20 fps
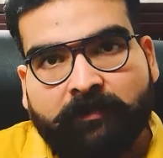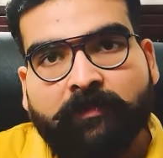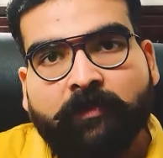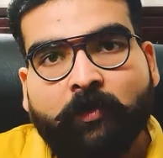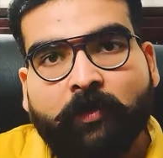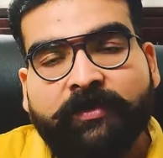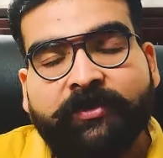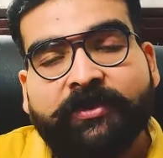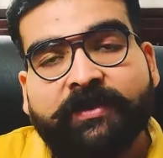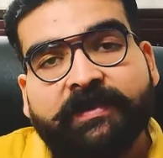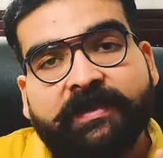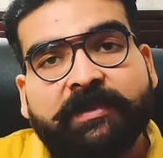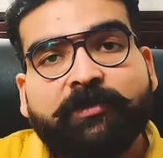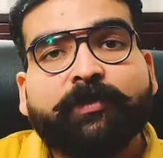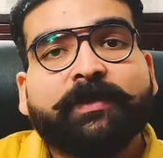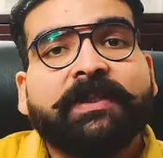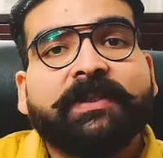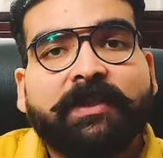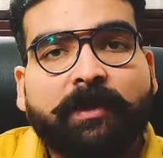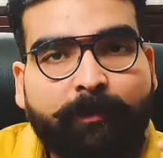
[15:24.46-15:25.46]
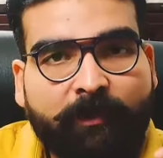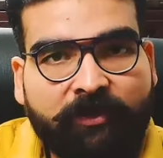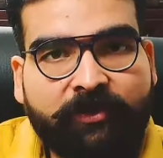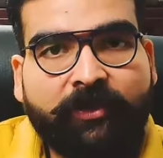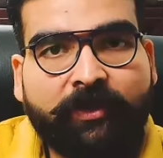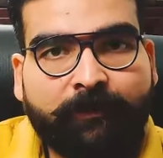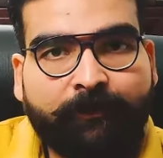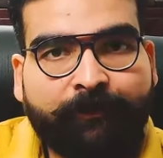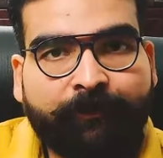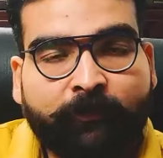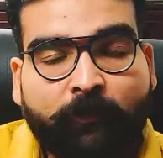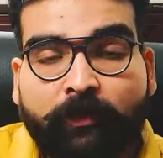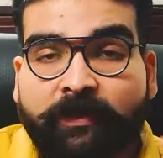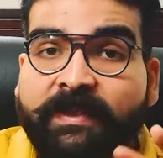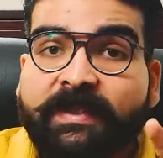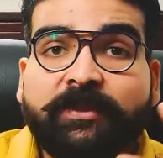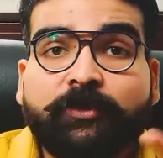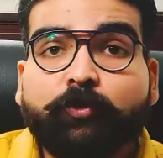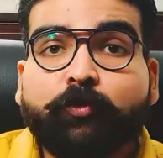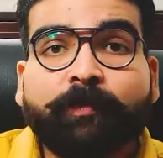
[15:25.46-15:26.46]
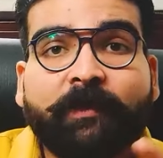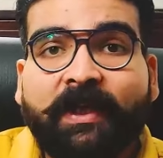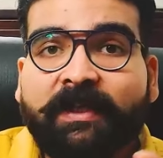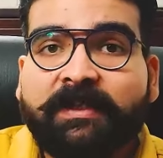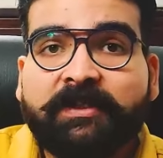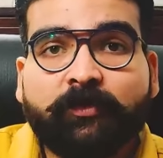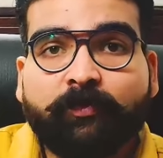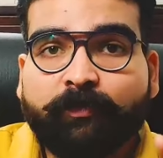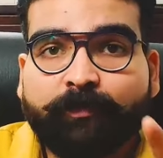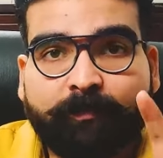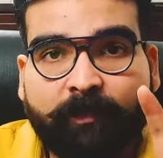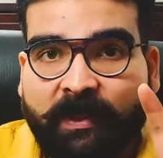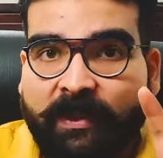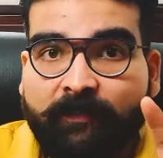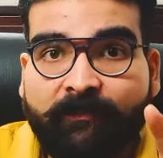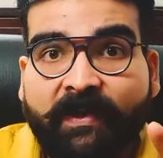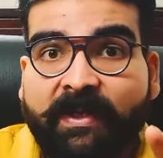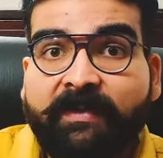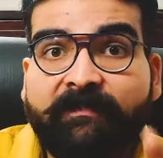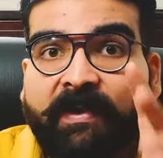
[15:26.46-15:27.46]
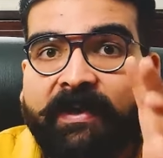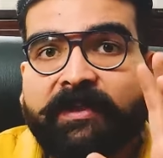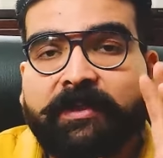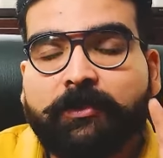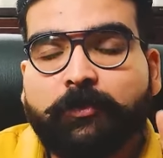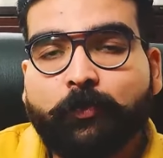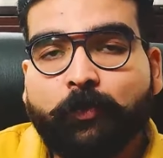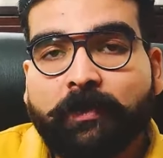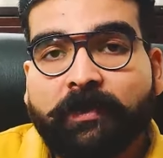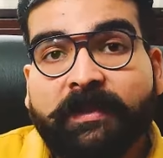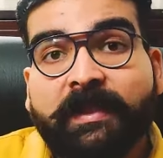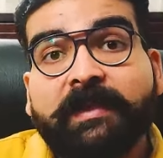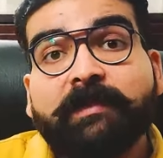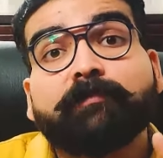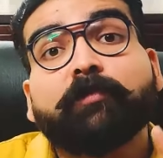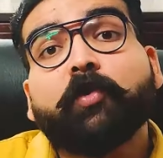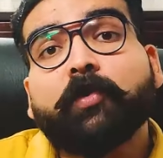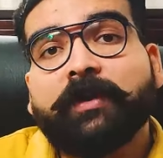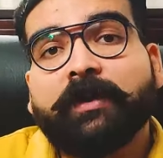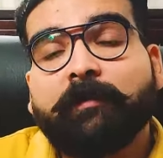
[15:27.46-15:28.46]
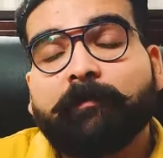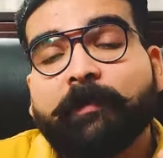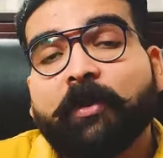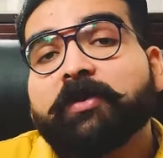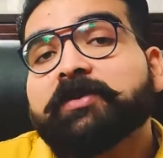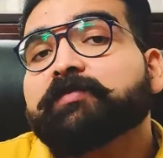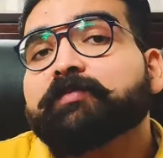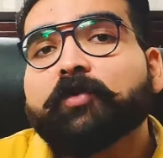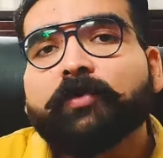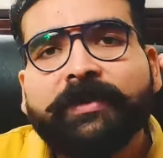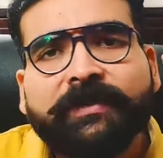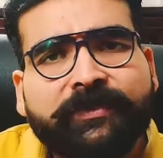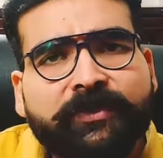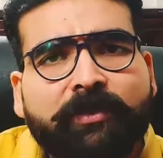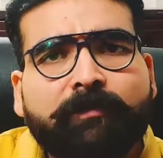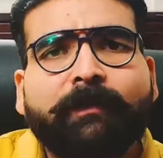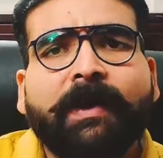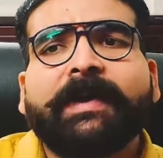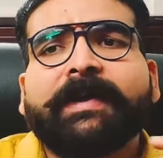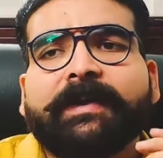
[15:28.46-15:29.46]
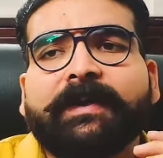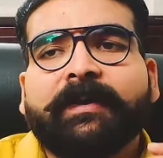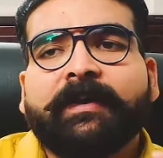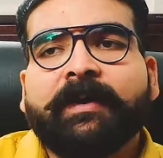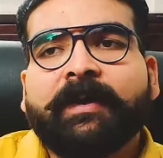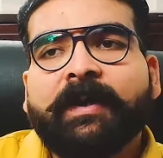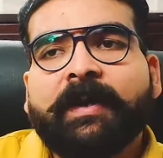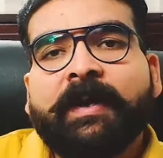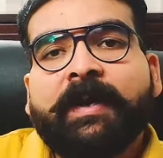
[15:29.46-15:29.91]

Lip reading: consciousness within the person. So these two planets play a very vital role. Then Moon, because Moon is your mind.